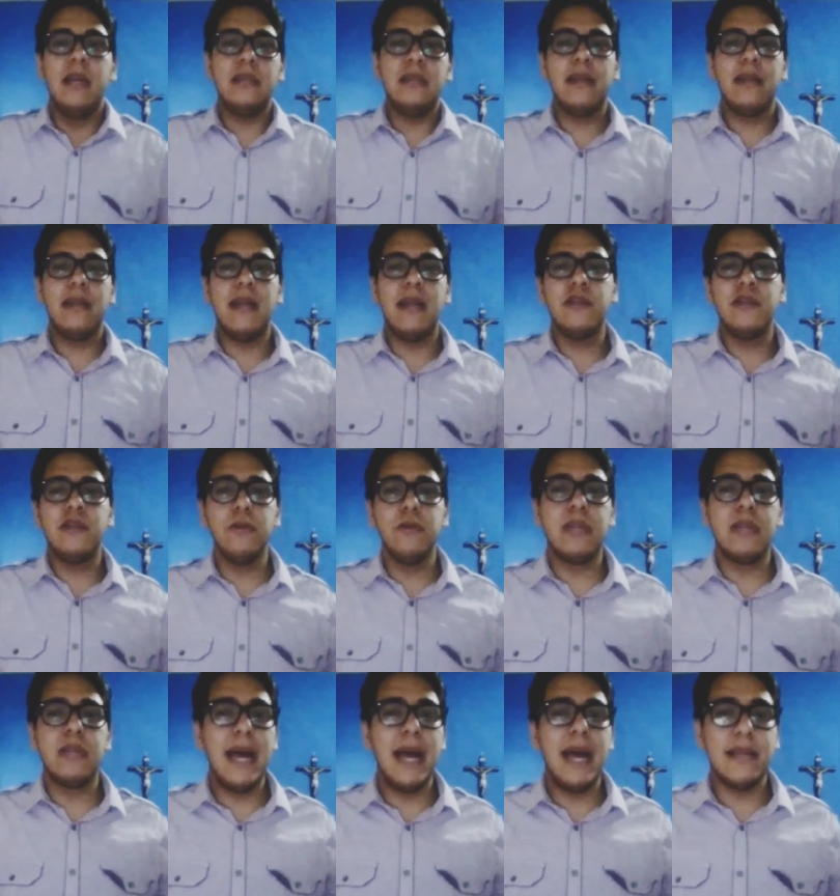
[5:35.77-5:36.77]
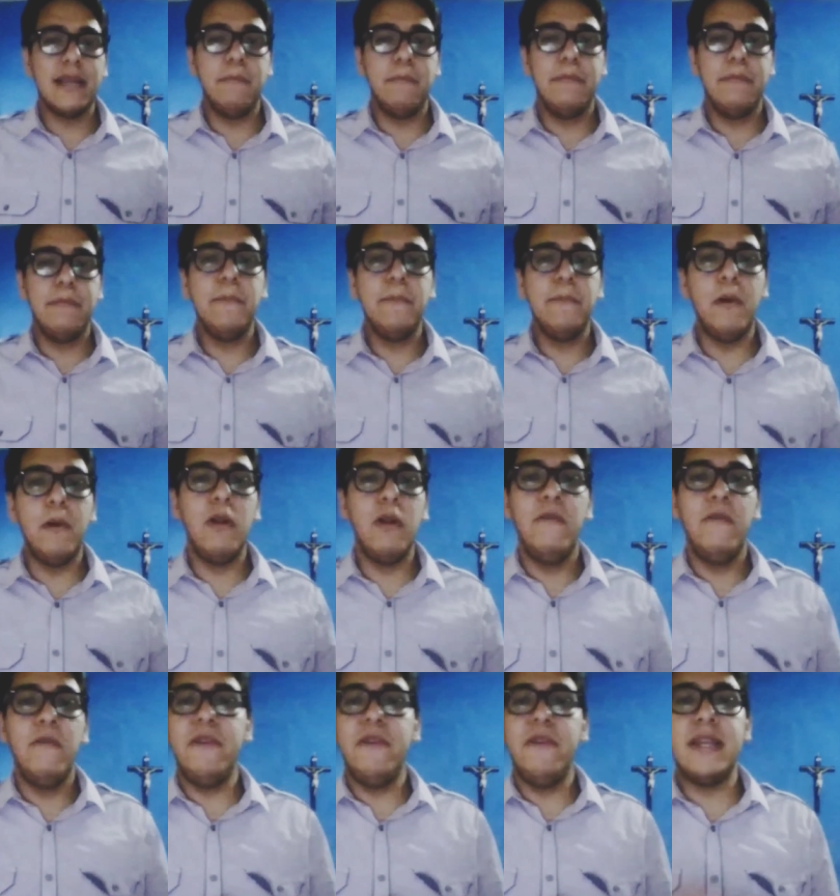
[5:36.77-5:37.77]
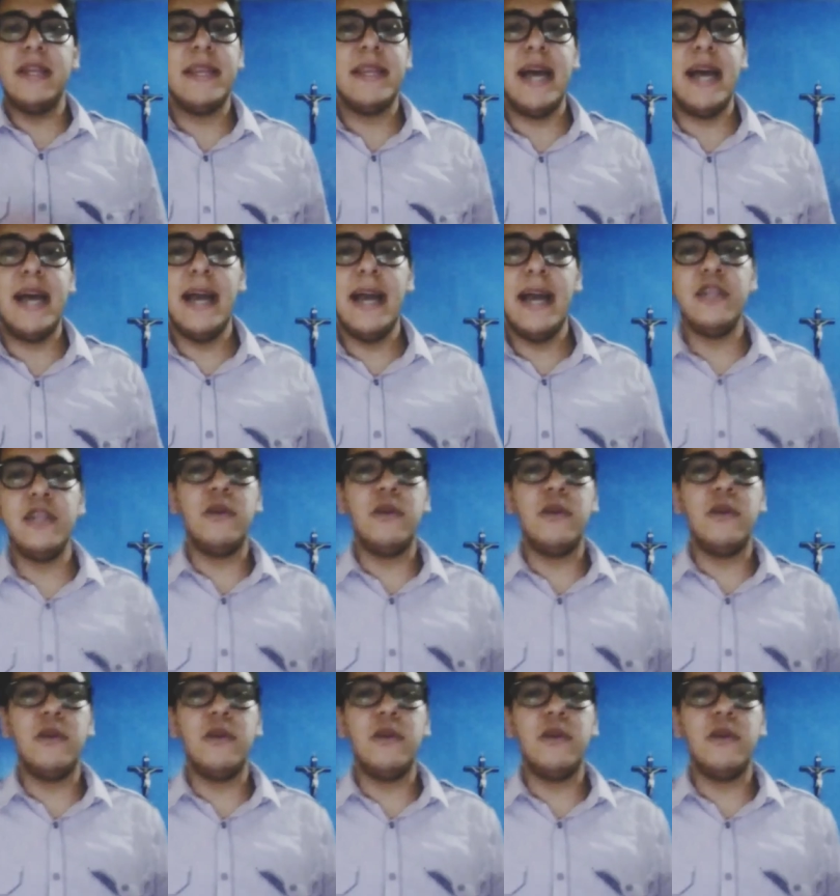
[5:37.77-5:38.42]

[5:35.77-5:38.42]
It's time so that people feel tight,